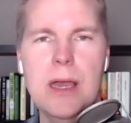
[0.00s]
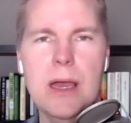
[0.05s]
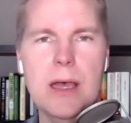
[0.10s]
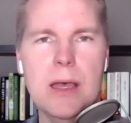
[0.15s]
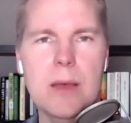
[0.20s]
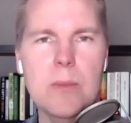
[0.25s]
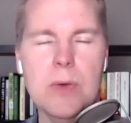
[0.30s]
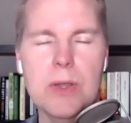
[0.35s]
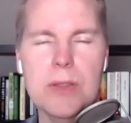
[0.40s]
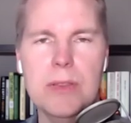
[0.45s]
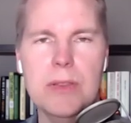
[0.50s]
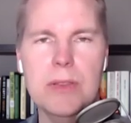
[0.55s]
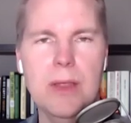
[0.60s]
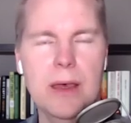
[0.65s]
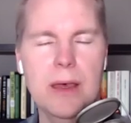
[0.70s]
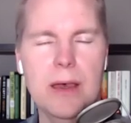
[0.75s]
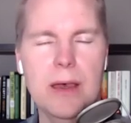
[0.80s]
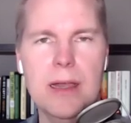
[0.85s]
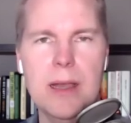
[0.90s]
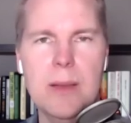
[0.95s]
with
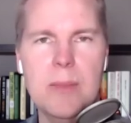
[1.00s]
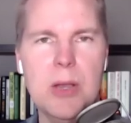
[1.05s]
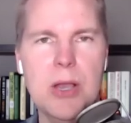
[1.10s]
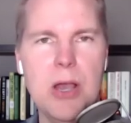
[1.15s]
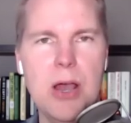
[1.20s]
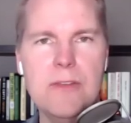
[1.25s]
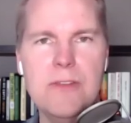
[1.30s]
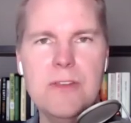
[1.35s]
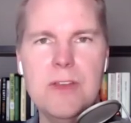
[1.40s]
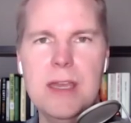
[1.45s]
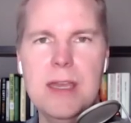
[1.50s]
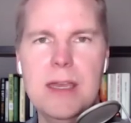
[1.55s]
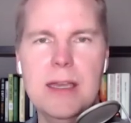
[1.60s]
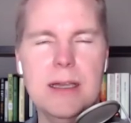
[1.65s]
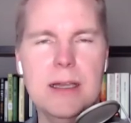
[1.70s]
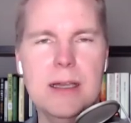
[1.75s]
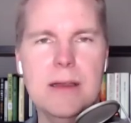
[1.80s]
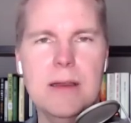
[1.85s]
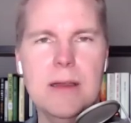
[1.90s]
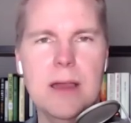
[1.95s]
a cup of coffee
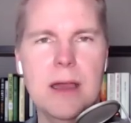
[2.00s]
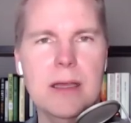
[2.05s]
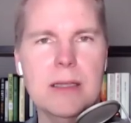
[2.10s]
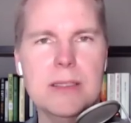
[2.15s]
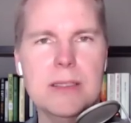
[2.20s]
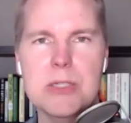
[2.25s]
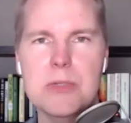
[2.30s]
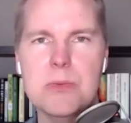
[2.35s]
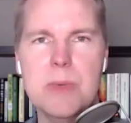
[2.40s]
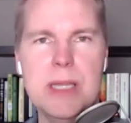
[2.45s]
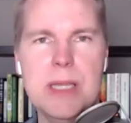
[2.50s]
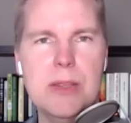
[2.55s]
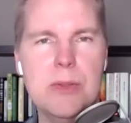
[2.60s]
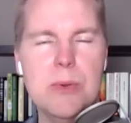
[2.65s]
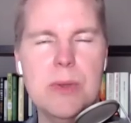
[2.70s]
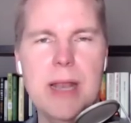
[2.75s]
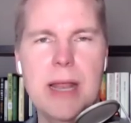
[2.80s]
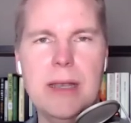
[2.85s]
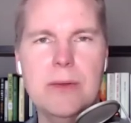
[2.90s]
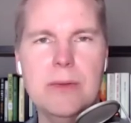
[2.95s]
and just read
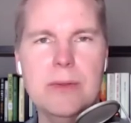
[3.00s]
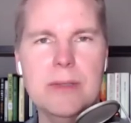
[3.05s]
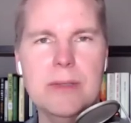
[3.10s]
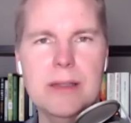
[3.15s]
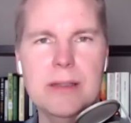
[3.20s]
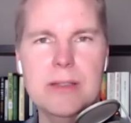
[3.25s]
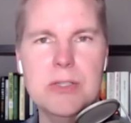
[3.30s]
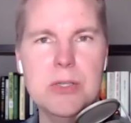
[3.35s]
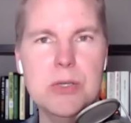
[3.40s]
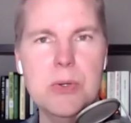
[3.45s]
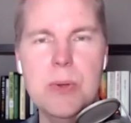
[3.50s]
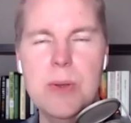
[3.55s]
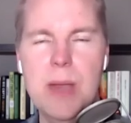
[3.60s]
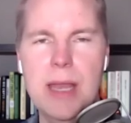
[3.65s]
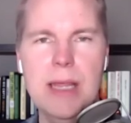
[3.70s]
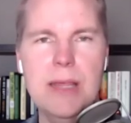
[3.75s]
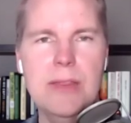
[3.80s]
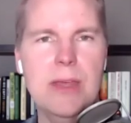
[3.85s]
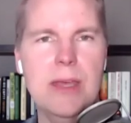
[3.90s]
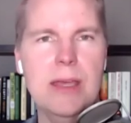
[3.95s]
through it. I don't do
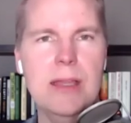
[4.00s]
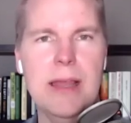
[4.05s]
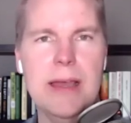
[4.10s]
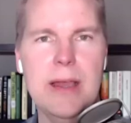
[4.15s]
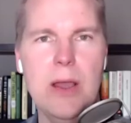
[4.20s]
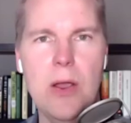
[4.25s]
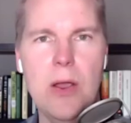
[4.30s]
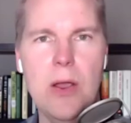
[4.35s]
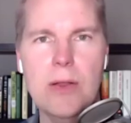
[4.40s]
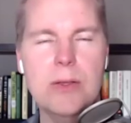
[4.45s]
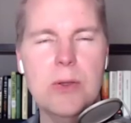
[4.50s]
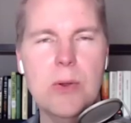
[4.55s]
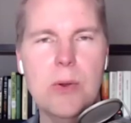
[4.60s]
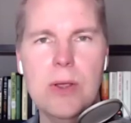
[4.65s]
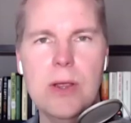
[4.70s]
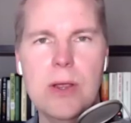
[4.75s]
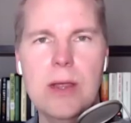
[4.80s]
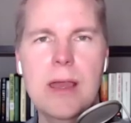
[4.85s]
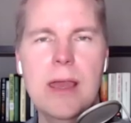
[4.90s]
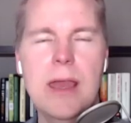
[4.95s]
anything like
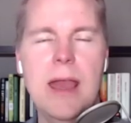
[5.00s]
hardcore.